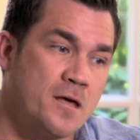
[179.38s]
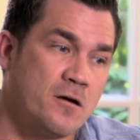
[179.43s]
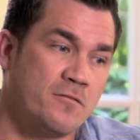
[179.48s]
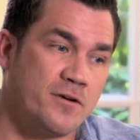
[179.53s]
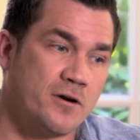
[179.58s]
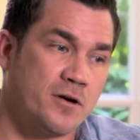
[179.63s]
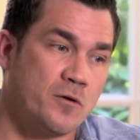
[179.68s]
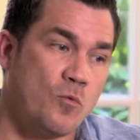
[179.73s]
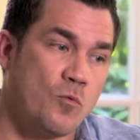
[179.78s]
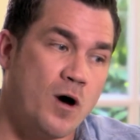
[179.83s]

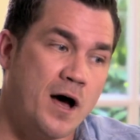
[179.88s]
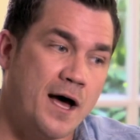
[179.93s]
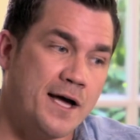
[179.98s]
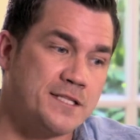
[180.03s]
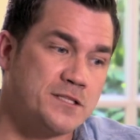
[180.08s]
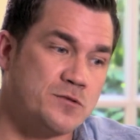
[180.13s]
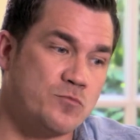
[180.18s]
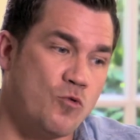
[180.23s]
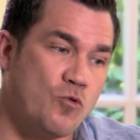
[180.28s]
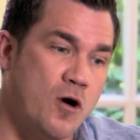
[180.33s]
Very
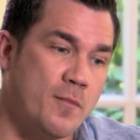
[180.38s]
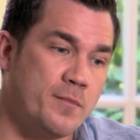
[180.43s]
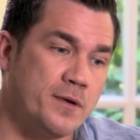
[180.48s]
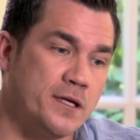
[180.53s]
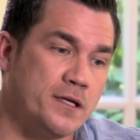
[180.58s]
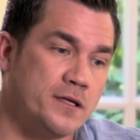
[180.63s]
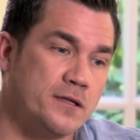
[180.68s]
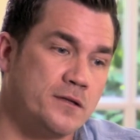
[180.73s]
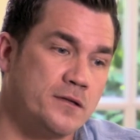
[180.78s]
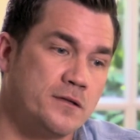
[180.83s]
wise
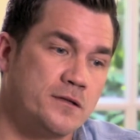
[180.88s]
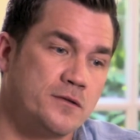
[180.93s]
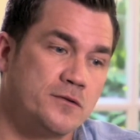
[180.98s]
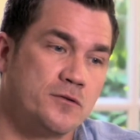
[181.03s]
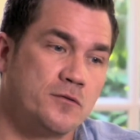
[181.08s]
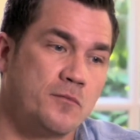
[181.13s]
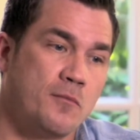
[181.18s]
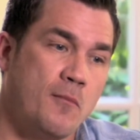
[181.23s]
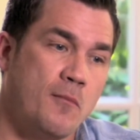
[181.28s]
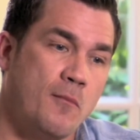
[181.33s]
woman
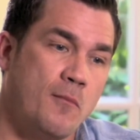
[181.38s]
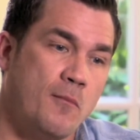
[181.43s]
who,